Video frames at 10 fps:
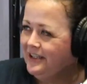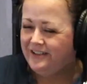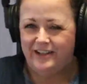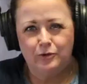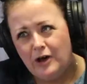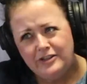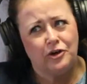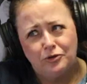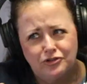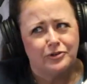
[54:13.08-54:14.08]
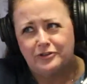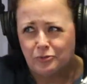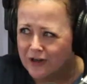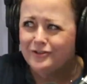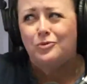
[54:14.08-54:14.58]
It's like, well, I told you this
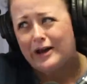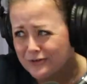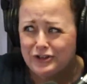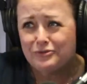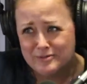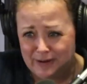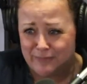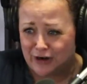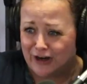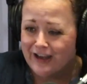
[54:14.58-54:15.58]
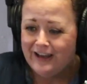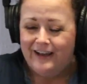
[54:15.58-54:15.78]
once. Why don't you remember?